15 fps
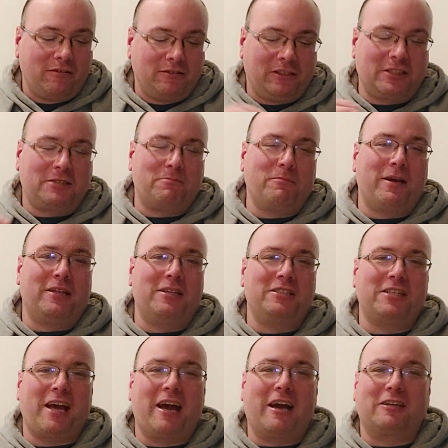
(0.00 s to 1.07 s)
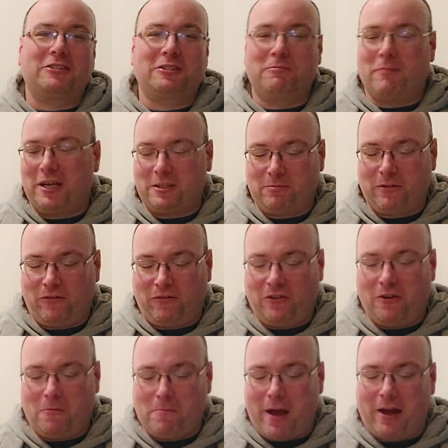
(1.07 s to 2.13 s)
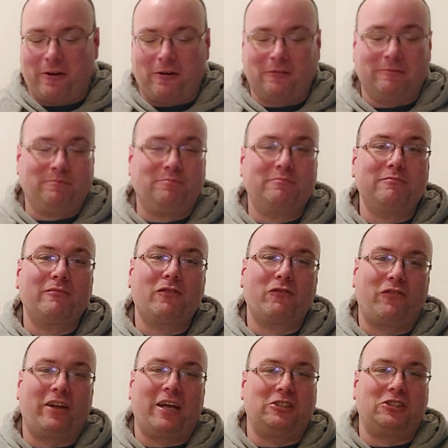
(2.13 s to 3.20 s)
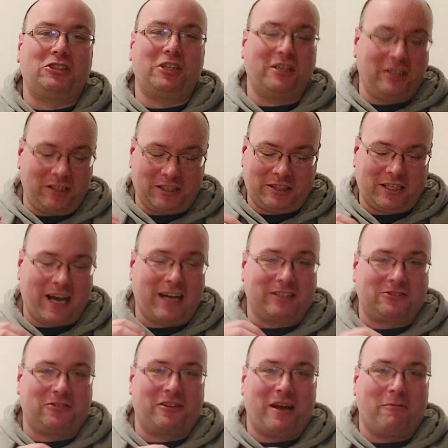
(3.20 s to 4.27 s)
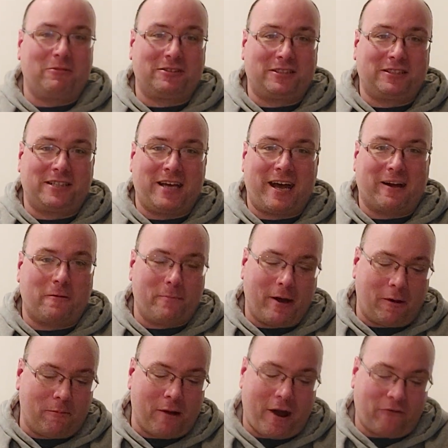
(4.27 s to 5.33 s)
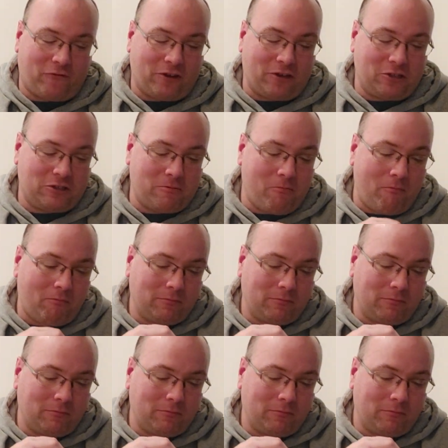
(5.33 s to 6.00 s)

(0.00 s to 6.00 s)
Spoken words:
This actually makes me feel better for that shitty disaster that was the Taco Bell breakfast.